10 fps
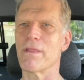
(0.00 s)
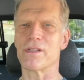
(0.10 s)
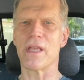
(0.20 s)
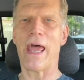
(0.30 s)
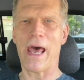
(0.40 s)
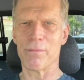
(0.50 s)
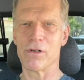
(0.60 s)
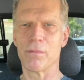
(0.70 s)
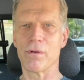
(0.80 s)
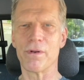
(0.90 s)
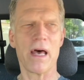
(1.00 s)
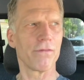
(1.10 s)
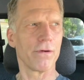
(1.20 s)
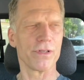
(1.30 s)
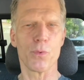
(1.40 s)
that's admirable, not
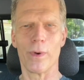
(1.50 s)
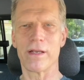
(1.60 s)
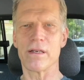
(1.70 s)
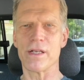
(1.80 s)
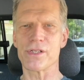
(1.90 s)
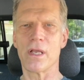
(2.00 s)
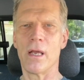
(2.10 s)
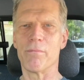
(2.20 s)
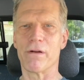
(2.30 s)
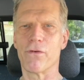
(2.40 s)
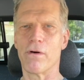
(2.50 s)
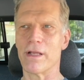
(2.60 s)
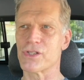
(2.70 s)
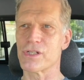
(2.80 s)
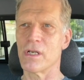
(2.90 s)
for its wickedness, but for
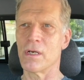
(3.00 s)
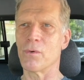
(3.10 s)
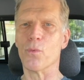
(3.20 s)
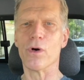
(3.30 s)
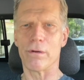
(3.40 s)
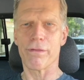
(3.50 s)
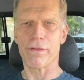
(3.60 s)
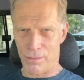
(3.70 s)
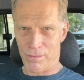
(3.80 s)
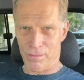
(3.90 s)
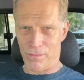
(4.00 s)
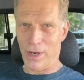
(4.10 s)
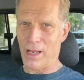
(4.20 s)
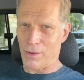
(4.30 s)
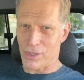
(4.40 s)
its worth?
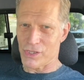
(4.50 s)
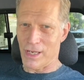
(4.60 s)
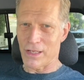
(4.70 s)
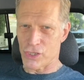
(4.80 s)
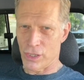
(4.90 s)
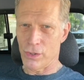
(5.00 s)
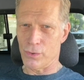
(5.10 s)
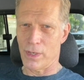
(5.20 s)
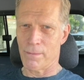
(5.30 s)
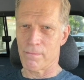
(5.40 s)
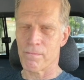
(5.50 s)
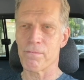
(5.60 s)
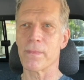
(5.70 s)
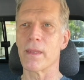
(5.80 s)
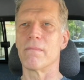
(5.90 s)
Well, I was going to say that's you.
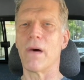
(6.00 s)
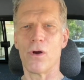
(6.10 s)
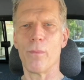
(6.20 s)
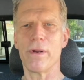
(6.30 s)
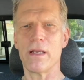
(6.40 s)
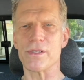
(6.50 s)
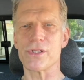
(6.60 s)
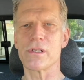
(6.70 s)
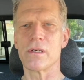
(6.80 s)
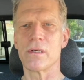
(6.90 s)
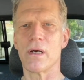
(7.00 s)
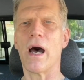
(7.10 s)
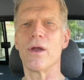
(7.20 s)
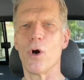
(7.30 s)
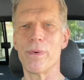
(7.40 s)
I hope it is.
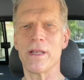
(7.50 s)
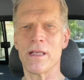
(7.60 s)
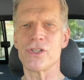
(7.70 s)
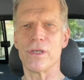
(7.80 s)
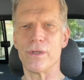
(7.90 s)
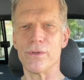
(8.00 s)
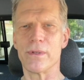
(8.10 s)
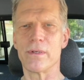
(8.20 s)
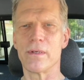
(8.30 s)
I hope it is you.